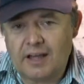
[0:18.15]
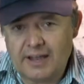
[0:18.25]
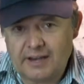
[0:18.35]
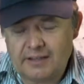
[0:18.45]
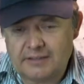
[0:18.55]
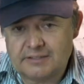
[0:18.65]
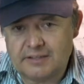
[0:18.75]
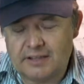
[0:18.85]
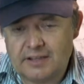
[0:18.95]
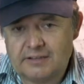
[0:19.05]
I like to
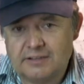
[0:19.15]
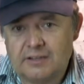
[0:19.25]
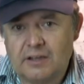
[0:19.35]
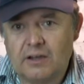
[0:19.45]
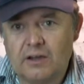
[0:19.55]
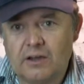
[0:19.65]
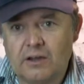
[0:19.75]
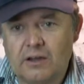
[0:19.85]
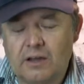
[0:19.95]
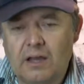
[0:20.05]
get
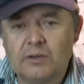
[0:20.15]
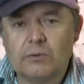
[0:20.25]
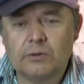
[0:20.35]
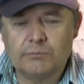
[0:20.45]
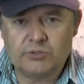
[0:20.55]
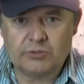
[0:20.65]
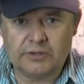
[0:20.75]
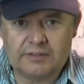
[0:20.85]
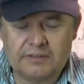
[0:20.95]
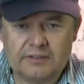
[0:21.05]
are, I call them
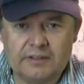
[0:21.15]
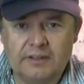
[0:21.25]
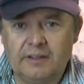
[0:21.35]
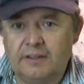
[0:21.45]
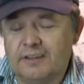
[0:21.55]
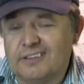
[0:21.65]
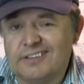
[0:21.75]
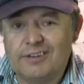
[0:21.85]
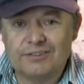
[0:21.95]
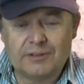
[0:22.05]
choice.
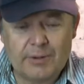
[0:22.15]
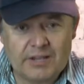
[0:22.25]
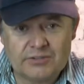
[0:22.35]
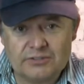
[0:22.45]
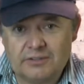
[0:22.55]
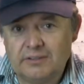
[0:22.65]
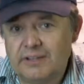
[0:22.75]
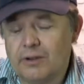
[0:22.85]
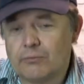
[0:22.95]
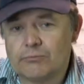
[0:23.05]
They're not special,
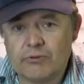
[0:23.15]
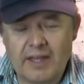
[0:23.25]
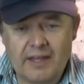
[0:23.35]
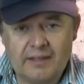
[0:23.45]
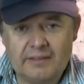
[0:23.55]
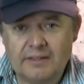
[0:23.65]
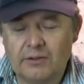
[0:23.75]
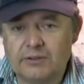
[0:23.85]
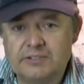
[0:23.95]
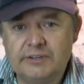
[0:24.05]
they're not rare, they're
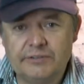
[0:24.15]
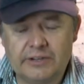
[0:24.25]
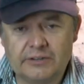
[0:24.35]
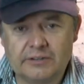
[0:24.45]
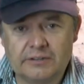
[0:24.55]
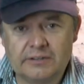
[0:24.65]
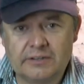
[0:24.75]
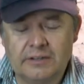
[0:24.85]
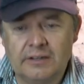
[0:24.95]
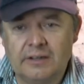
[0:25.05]
not difficult.
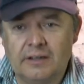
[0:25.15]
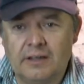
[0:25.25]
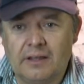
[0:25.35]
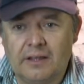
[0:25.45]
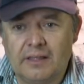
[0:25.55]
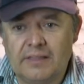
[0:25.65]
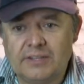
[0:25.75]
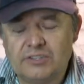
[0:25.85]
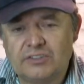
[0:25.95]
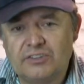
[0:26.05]
They're
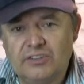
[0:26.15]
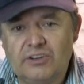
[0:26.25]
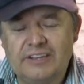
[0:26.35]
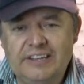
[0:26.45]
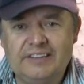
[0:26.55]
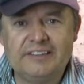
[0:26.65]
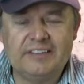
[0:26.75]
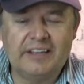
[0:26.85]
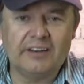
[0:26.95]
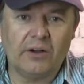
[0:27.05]
just not easy to
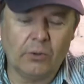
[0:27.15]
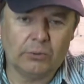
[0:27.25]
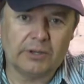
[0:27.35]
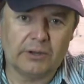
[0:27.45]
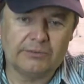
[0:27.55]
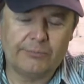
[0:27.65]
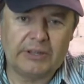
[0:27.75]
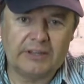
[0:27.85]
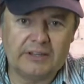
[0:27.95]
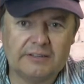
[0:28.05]
get hold of
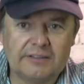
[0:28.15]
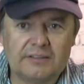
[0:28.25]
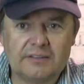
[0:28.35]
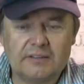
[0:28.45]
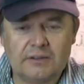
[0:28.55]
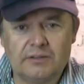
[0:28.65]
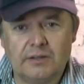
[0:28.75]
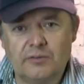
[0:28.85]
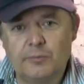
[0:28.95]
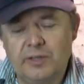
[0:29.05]
because not a
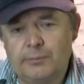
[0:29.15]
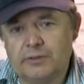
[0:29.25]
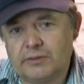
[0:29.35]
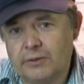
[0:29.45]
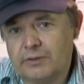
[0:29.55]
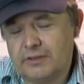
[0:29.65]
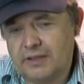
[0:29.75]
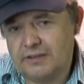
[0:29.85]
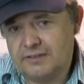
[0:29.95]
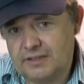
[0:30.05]
lot of people know that
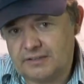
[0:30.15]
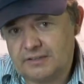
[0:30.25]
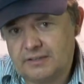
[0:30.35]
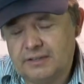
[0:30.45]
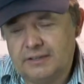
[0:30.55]
they exist.